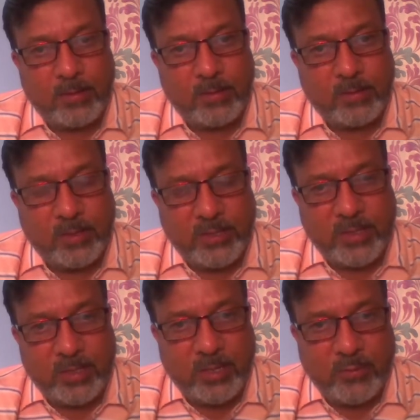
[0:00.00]

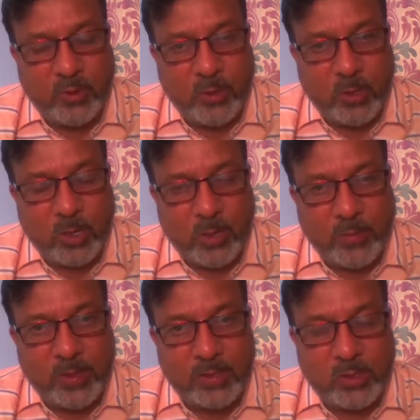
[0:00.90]
3:30, 4 o'clock,
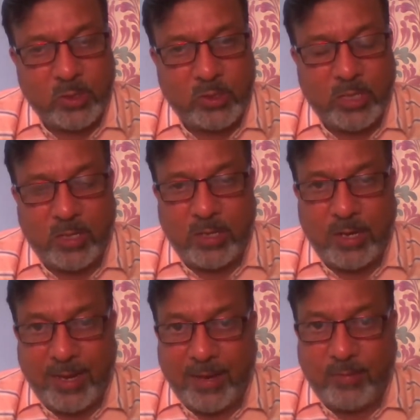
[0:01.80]
when the
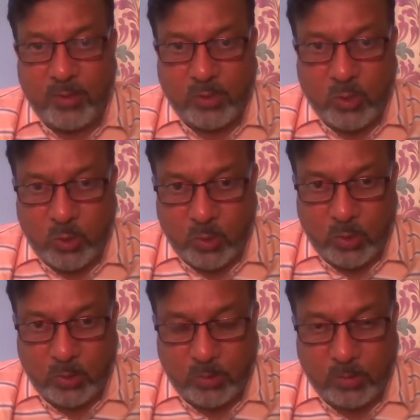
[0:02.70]
children leave the
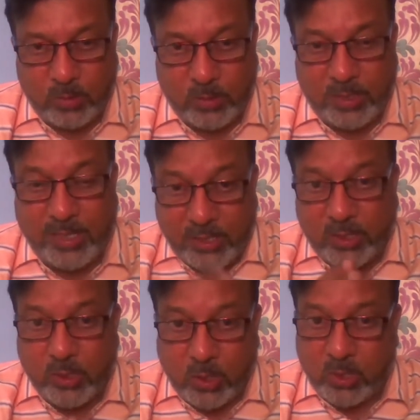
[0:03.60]
school, the
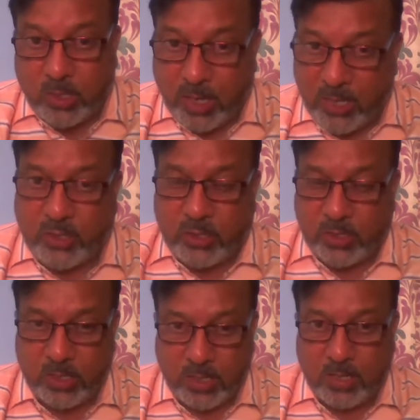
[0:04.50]
teachers also
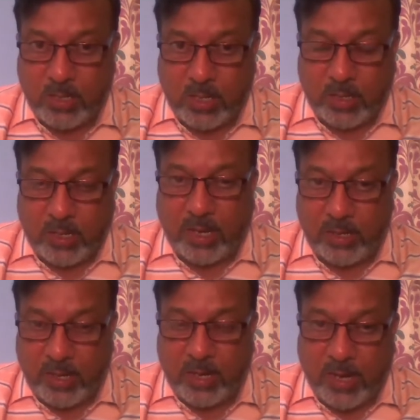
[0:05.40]
rush. They
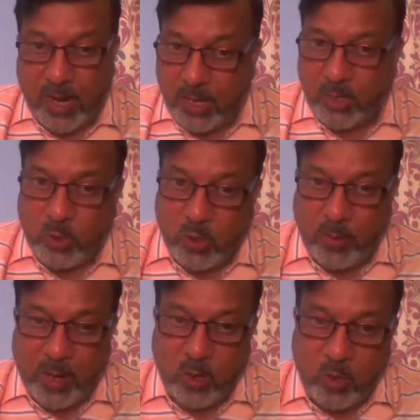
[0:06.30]
are in a hurry to go
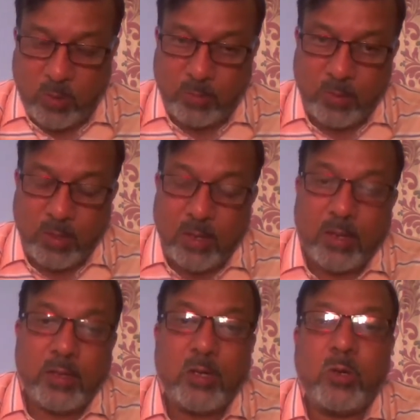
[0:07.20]
back home.
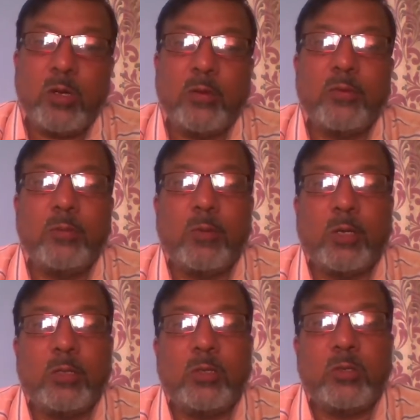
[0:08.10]
They don't even
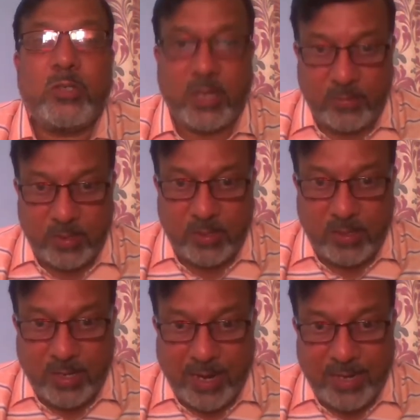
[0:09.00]
bother to check whether
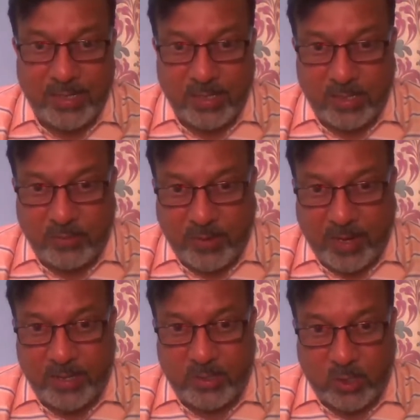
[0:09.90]
the lights and the
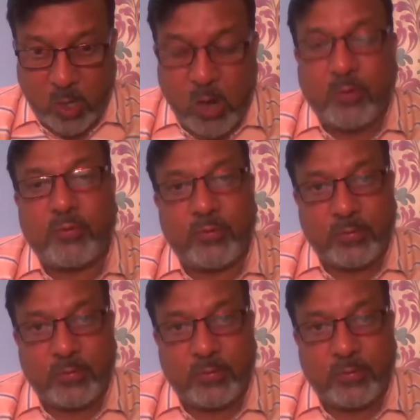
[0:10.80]
fans are off.